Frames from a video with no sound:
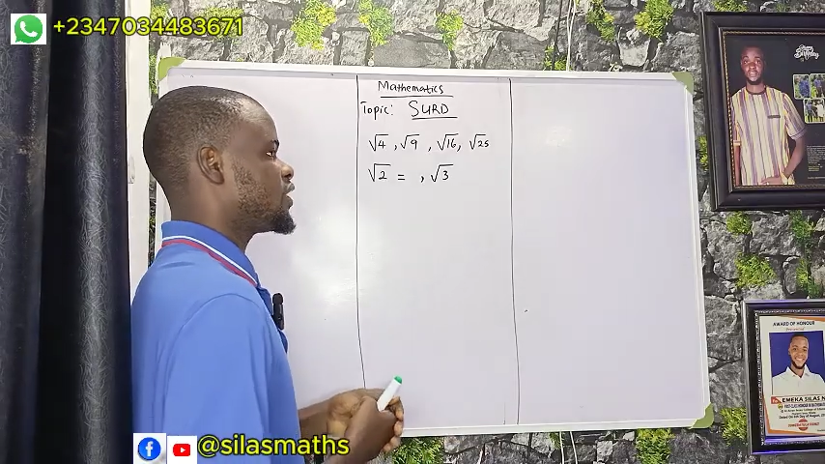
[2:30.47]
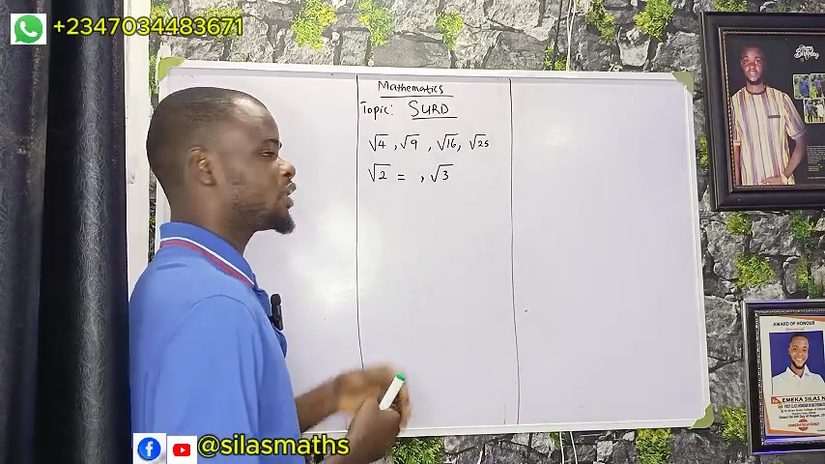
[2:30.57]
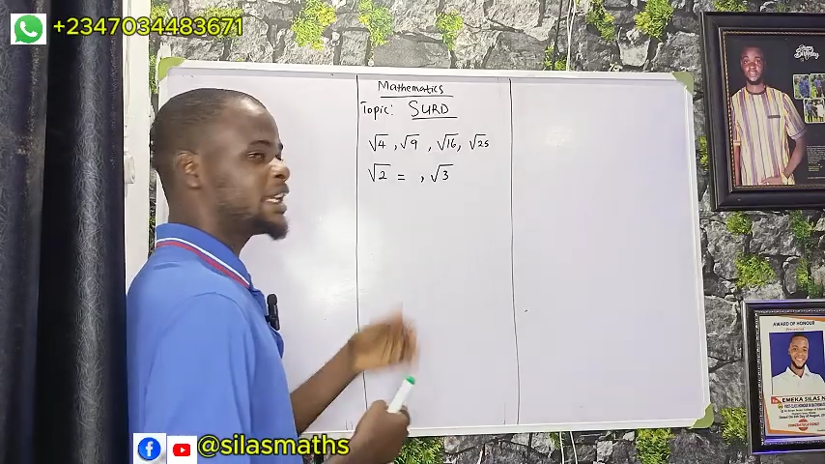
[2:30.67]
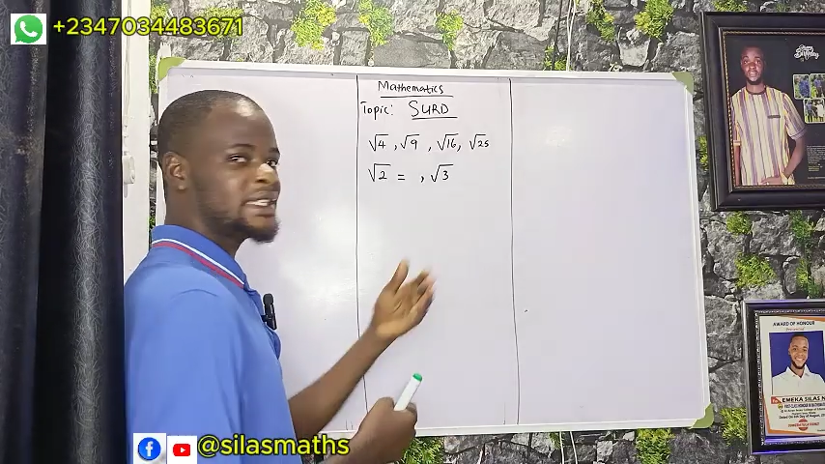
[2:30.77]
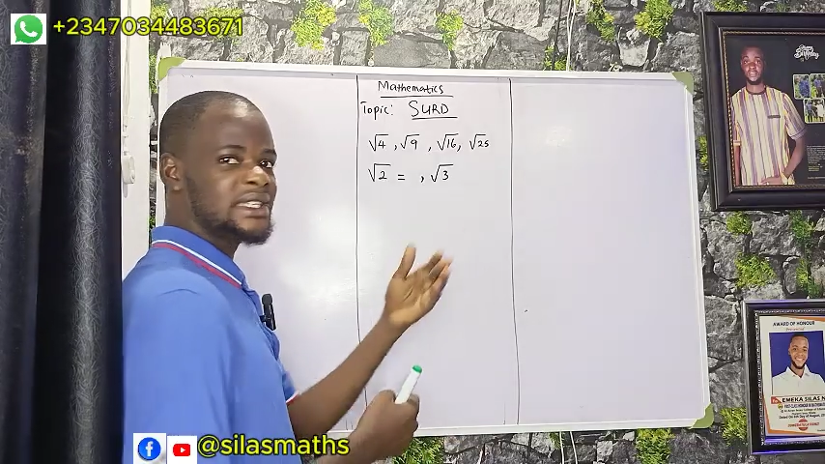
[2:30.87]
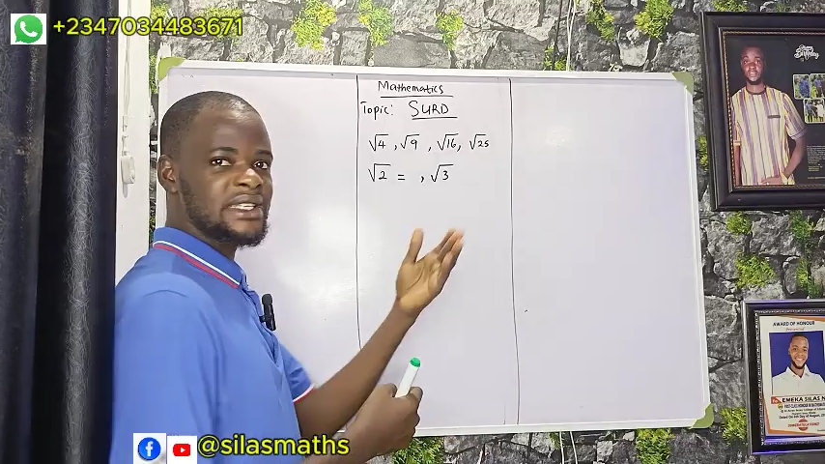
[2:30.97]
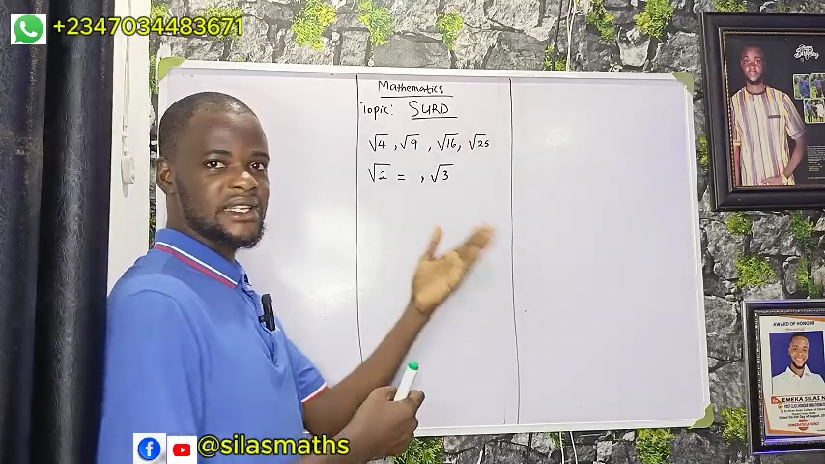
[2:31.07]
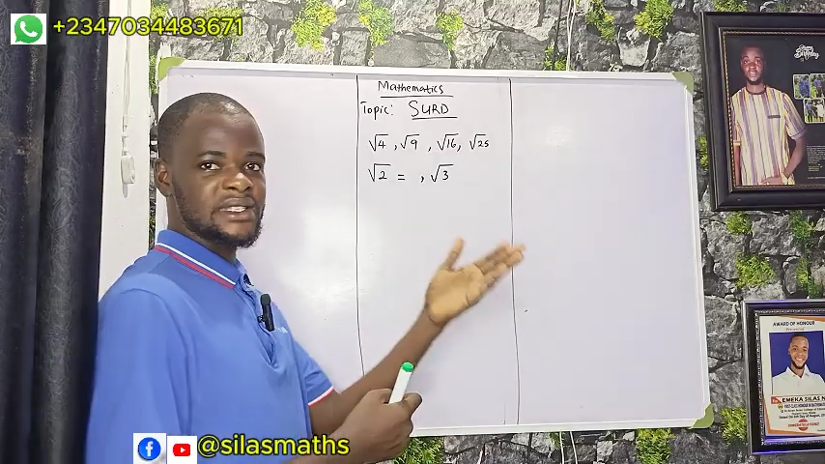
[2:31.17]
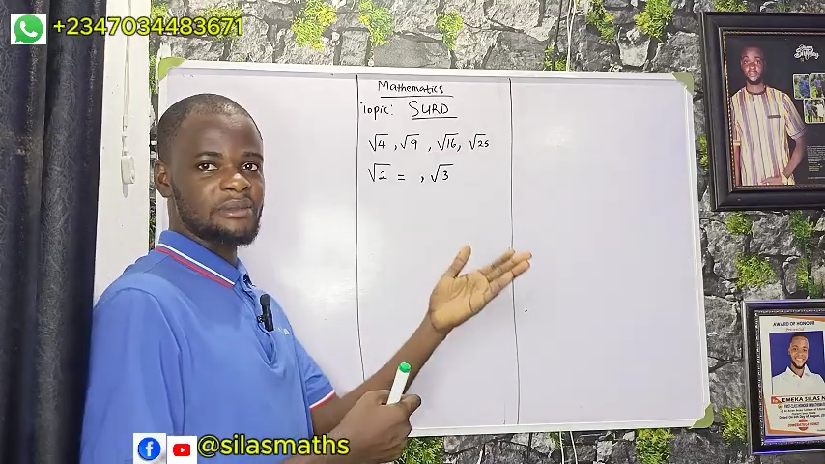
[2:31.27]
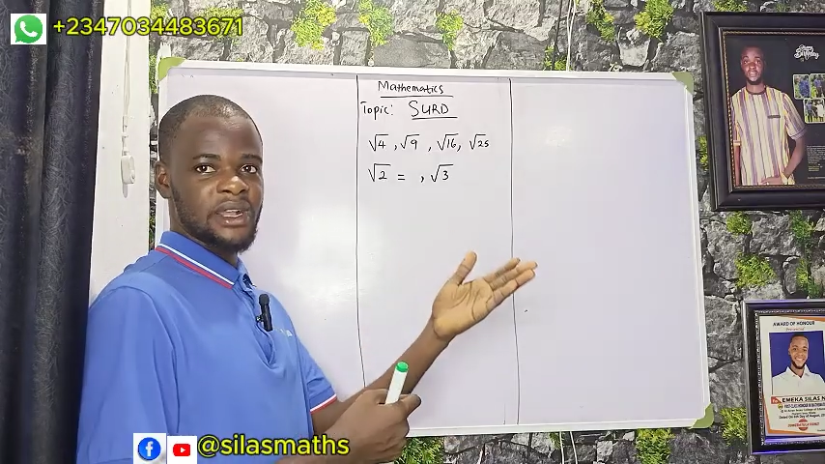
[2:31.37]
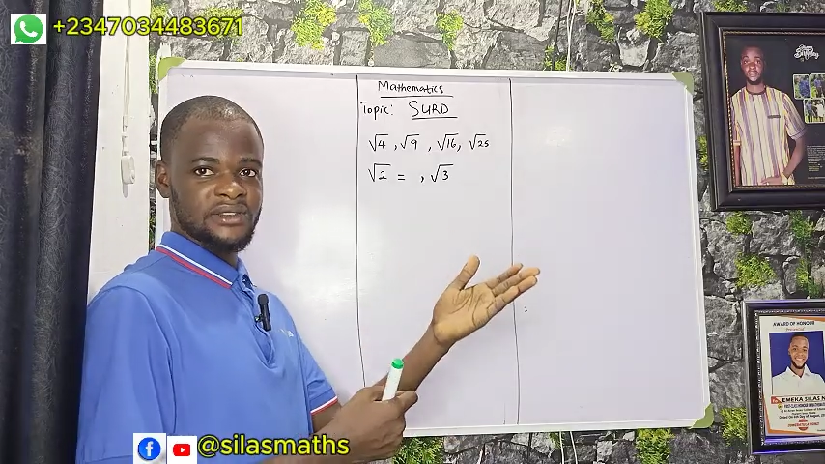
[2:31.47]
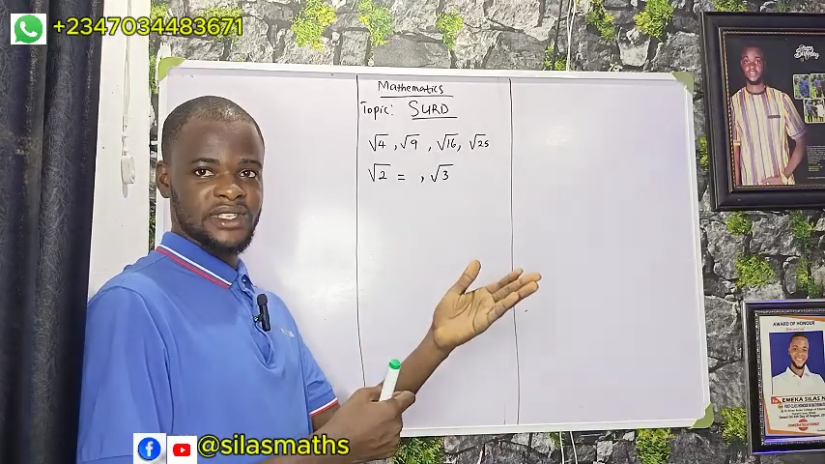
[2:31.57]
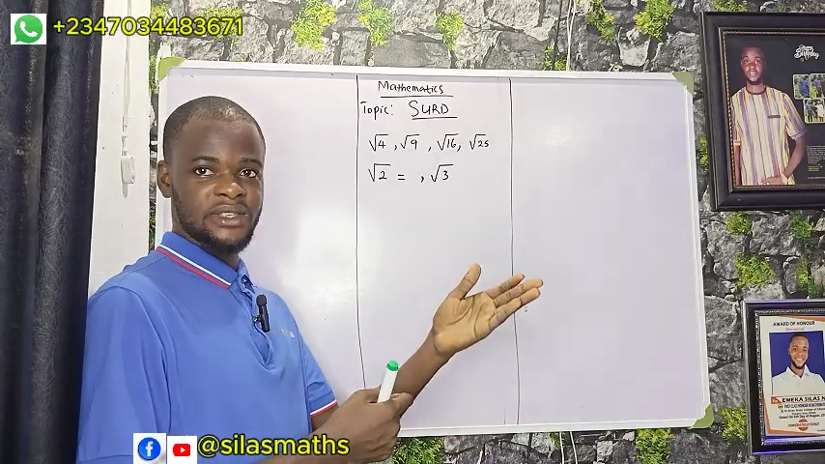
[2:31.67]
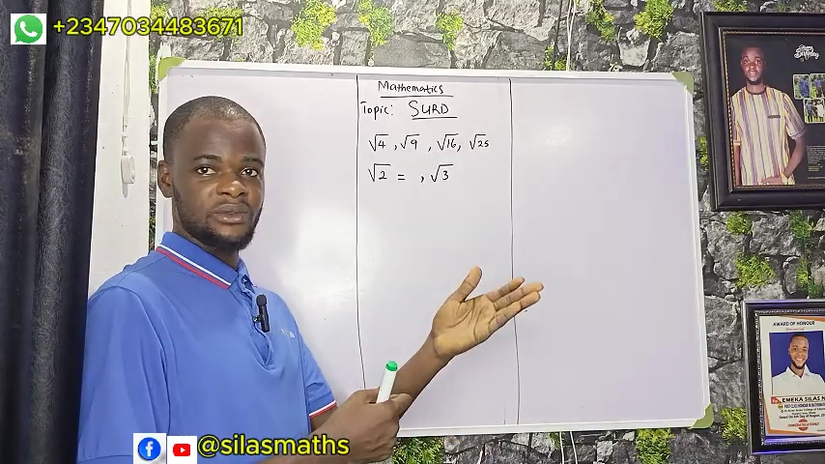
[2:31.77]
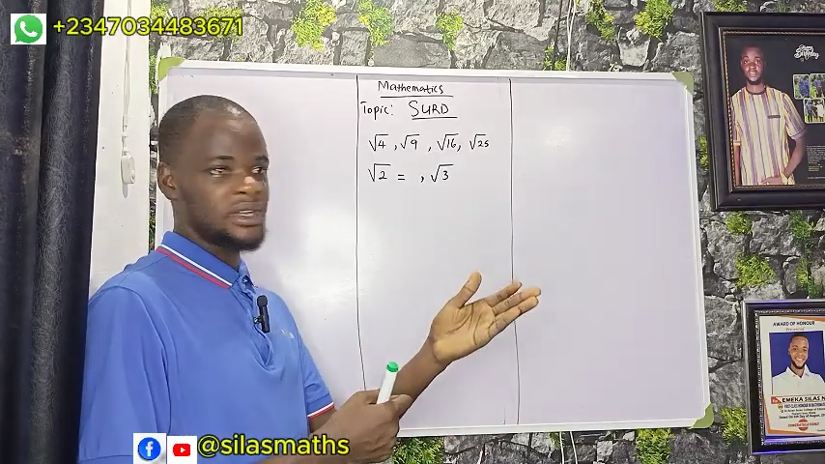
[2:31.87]
Unending decimals
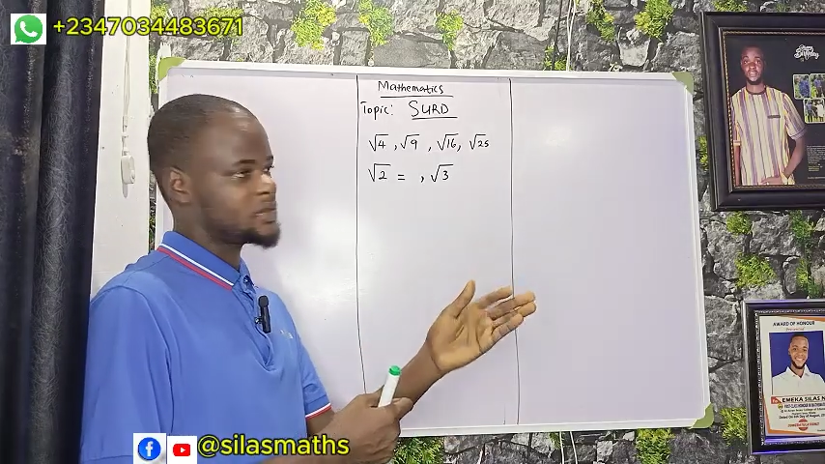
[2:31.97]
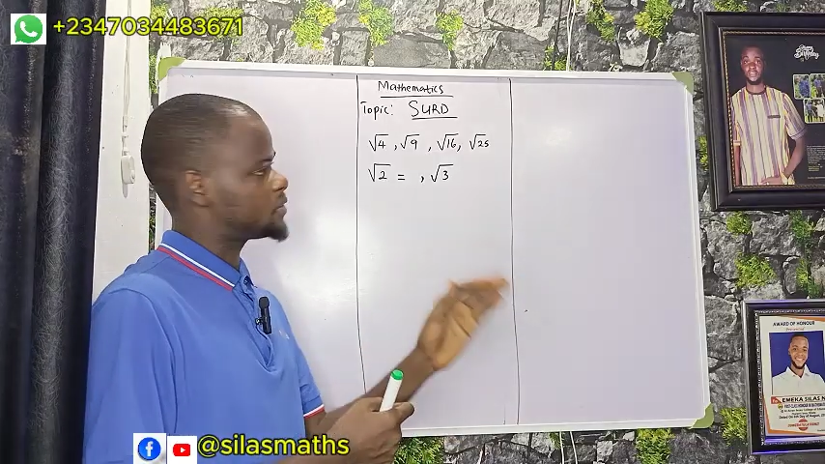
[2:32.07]
anyway,